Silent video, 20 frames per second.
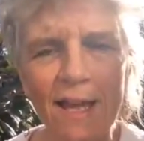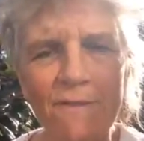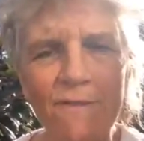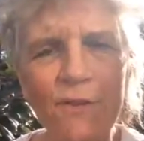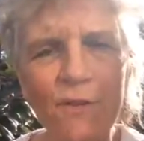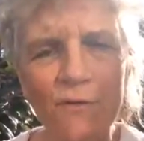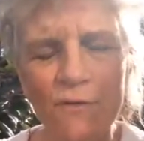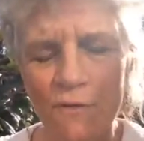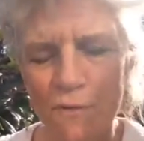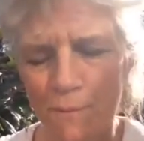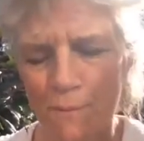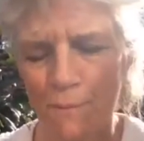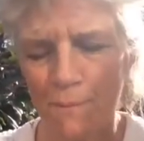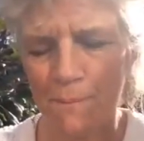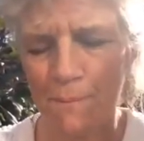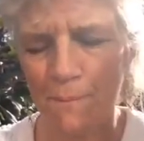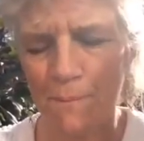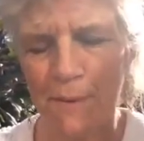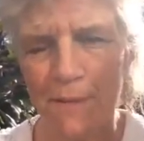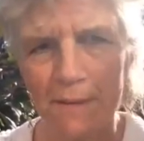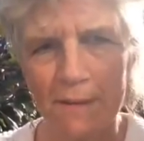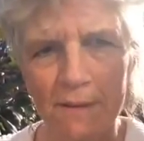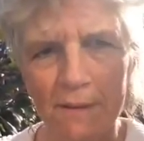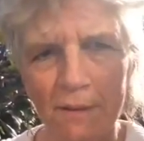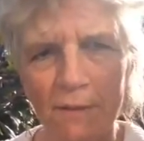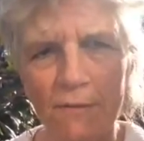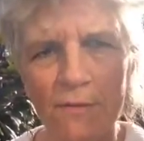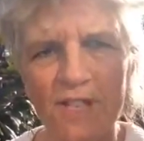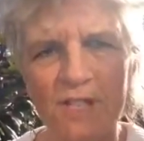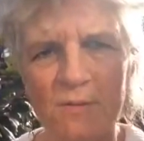If you've been
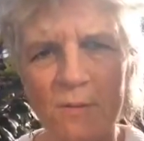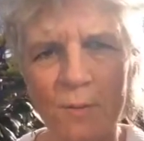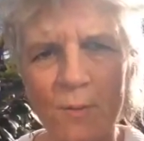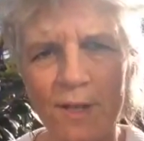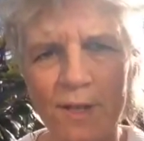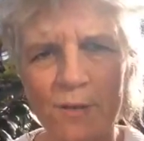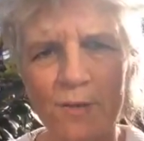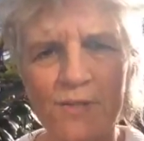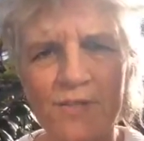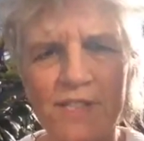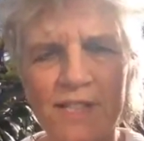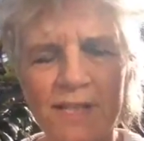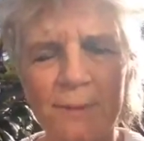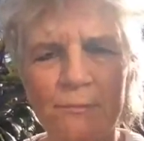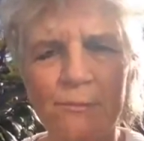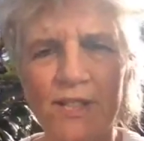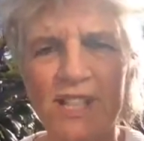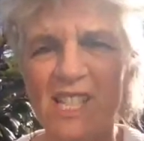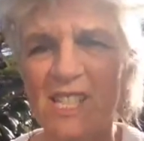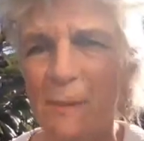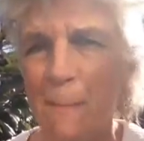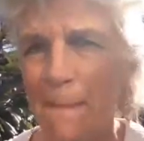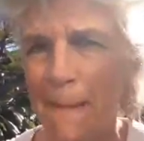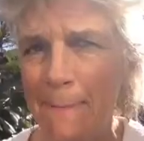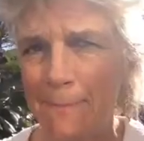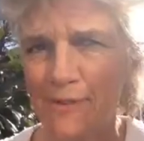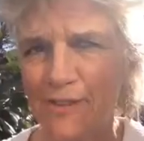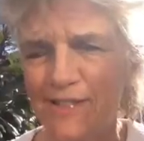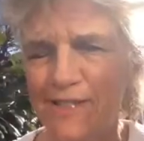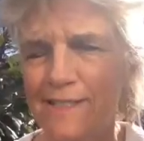on Facebook a while you'll see it brings up
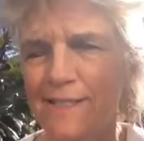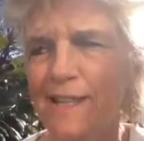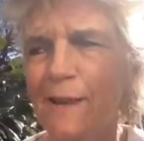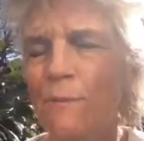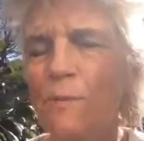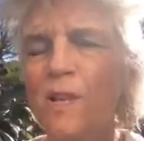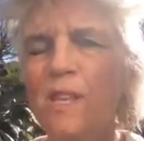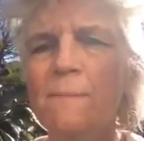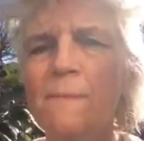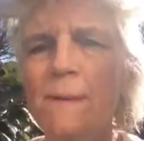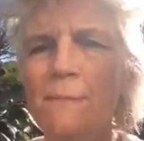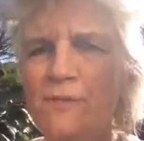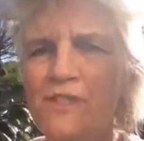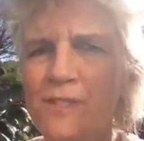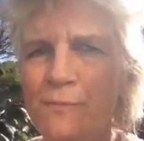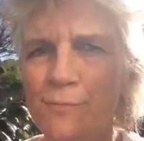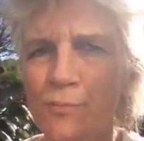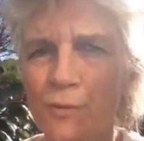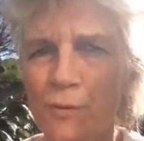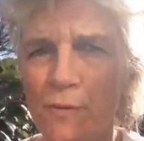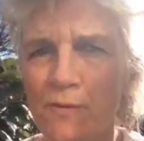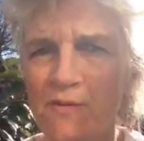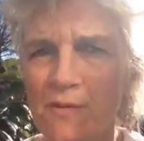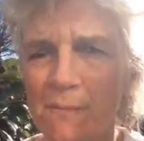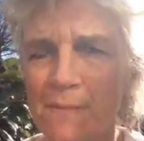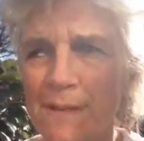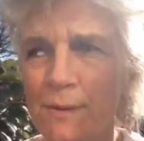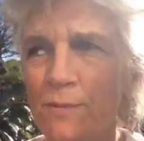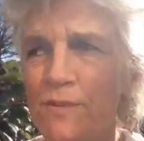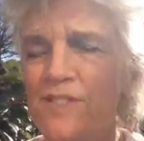memories, and one of the memories it brought
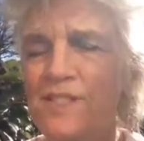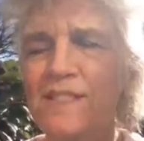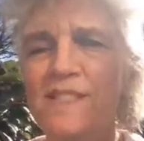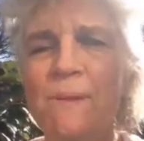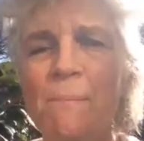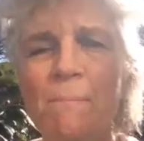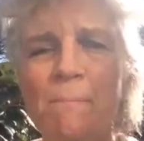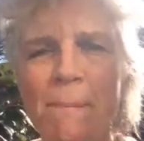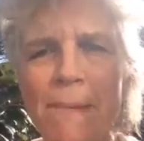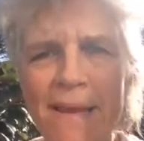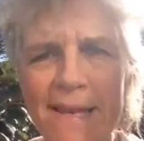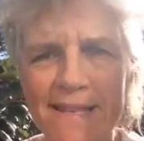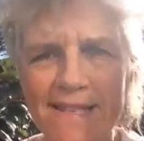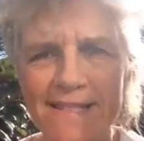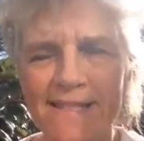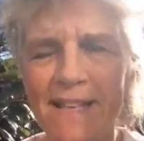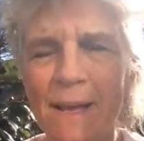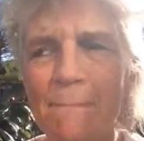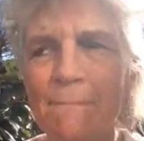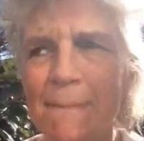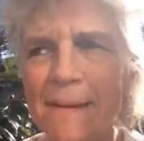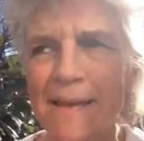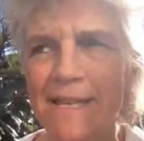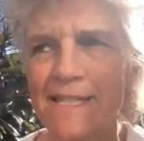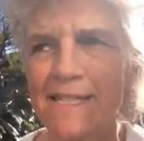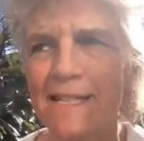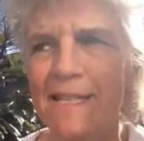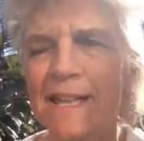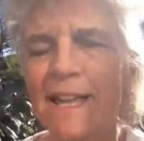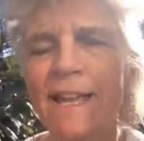for me was this amazing,
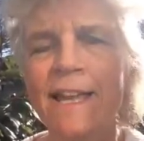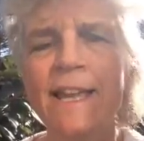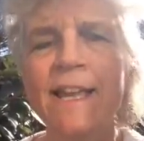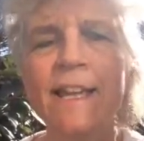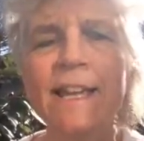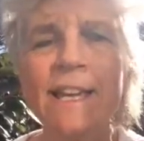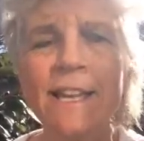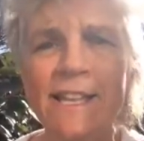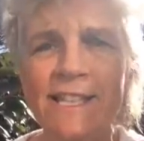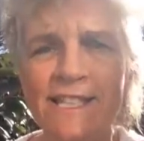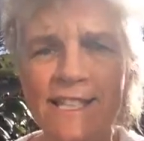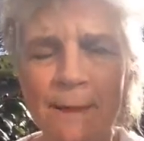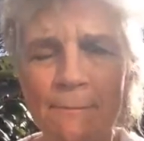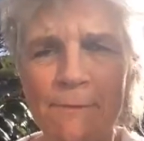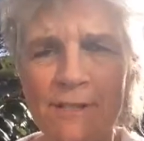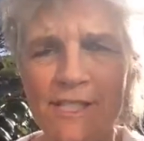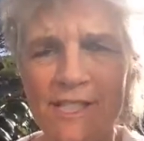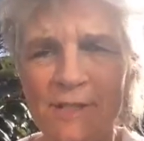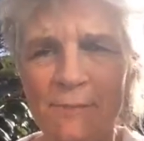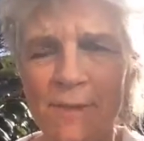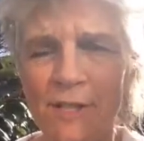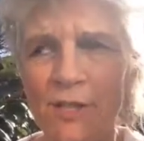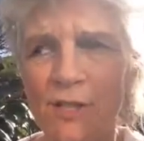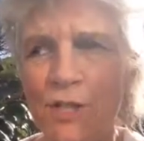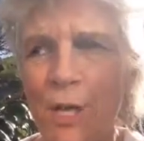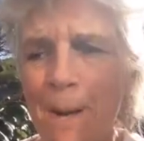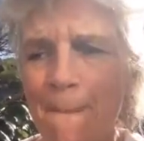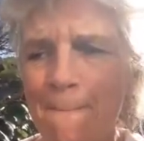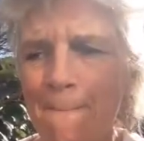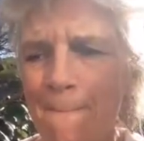amazing acceptance
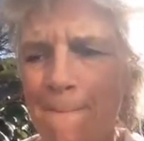speech.